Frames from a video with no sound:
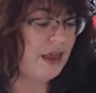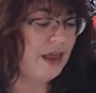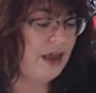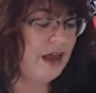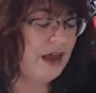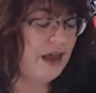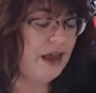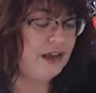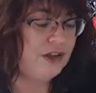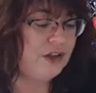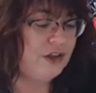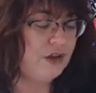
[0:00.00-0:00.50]

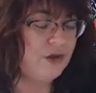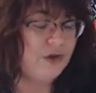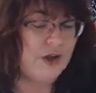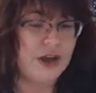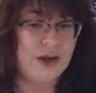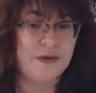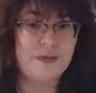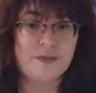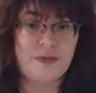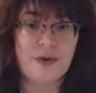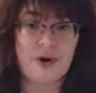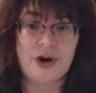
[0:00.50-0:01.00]
you can
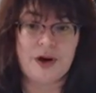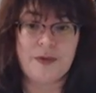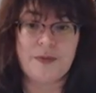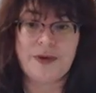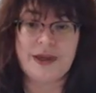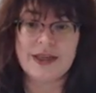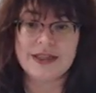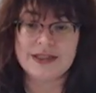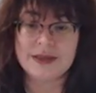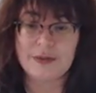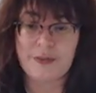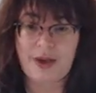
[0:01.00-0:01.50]
put a piece
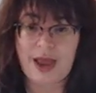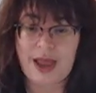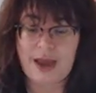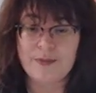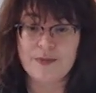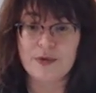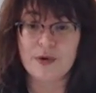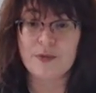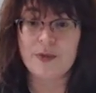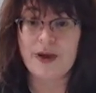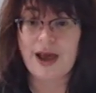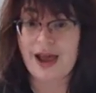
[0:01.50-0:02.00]
of paper
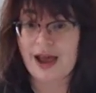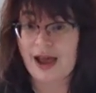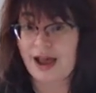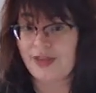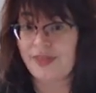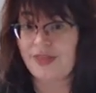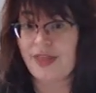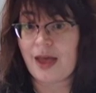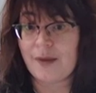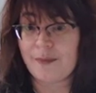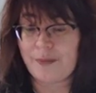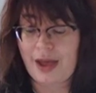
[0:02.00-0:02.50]
behind
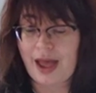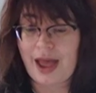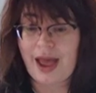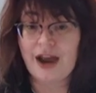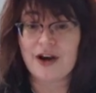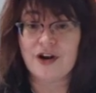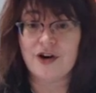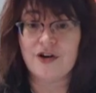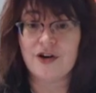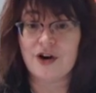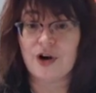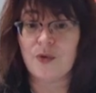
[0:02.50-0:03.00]
that
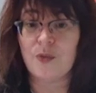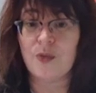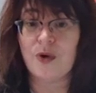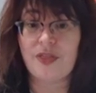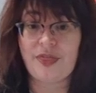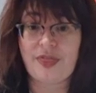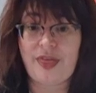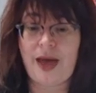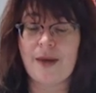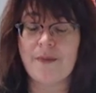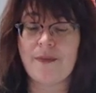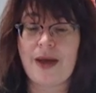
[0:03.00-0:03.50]
pattern or with
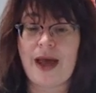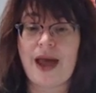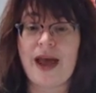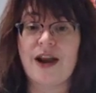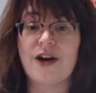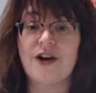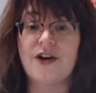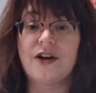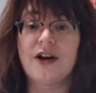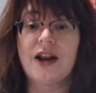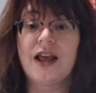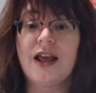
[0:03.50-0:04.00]
that pattern
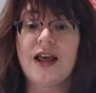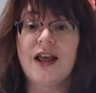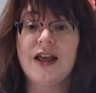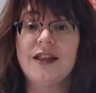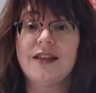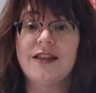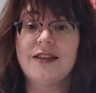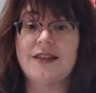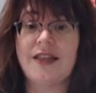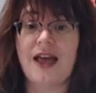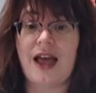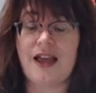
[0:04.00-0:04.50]

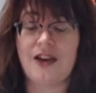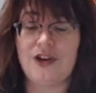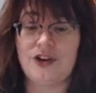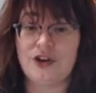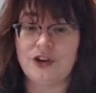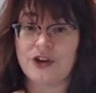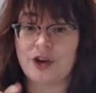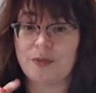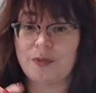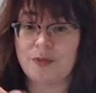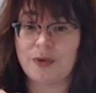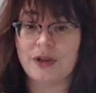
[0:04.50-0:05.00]
that you can
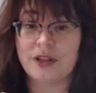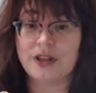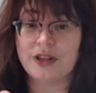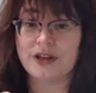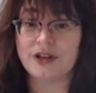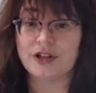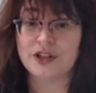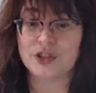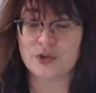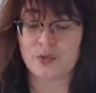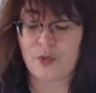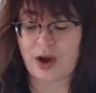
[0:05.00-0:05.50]
put little
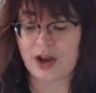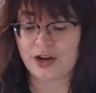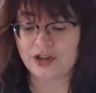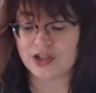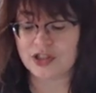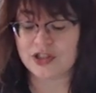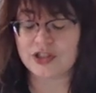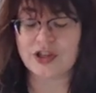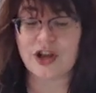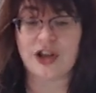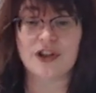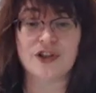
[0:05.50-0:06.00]
swatches
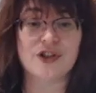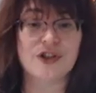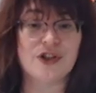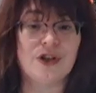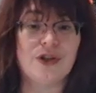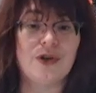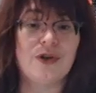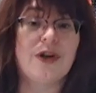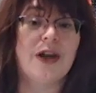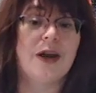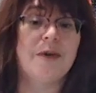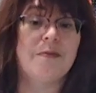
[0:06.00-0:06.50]
on so you
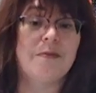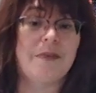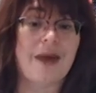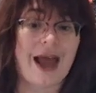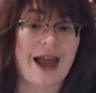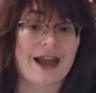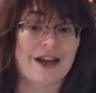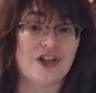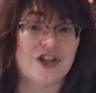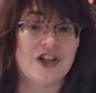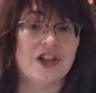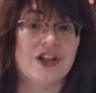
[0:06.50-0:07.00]
can match
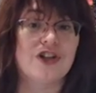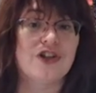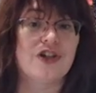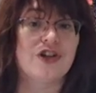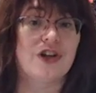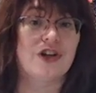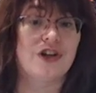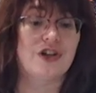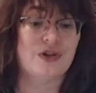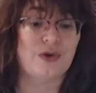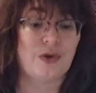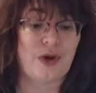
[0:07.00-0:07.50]
it should
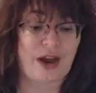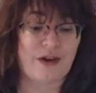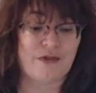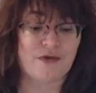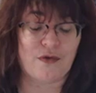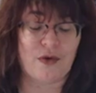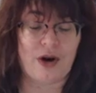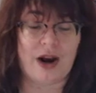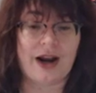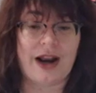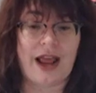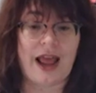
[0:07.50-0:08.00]
you have run
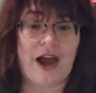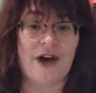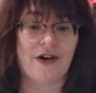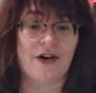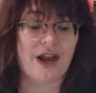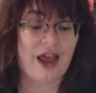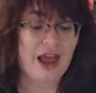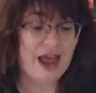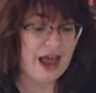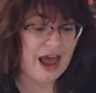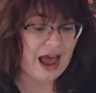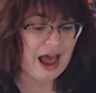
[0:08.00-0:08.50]
out.
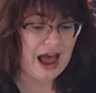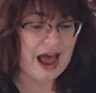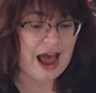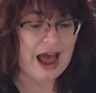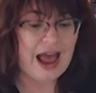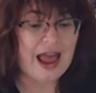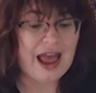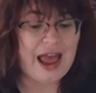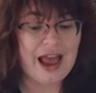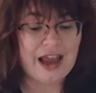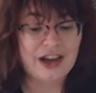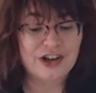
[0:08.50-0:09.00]
I
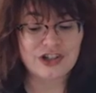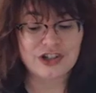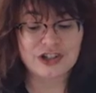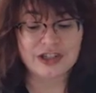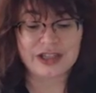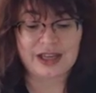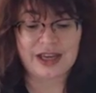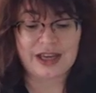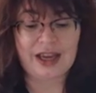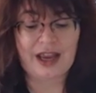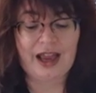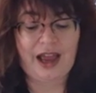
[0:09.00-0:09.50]

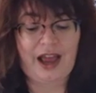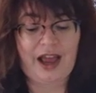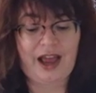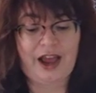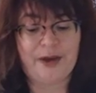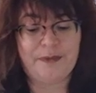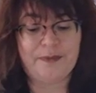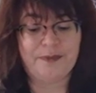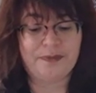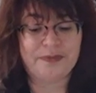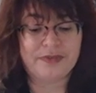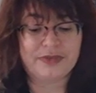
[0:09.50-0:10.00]
actually
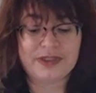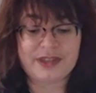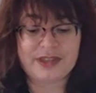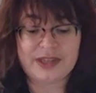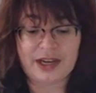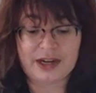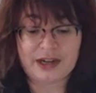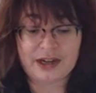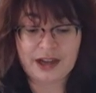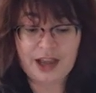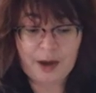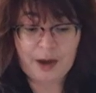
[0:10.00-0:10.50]
didn't
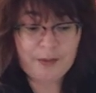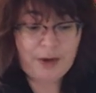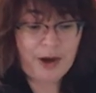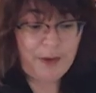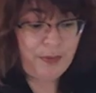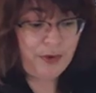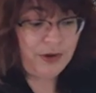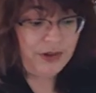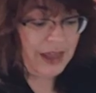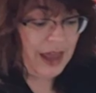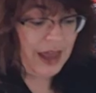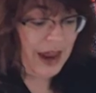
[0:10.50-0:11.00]
come up with
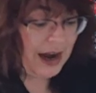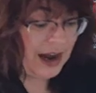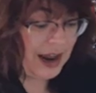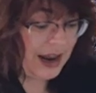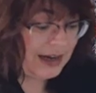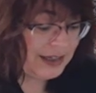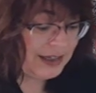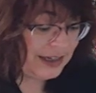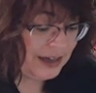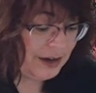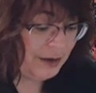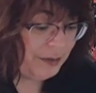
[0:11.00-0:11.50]
that
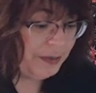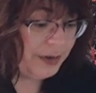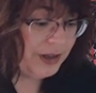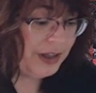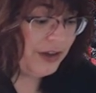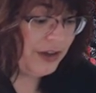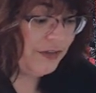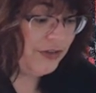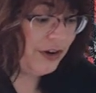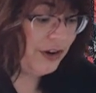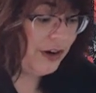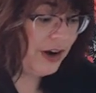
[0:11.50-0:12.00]
idea, believe it
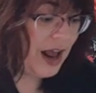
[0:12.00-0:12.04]
or not.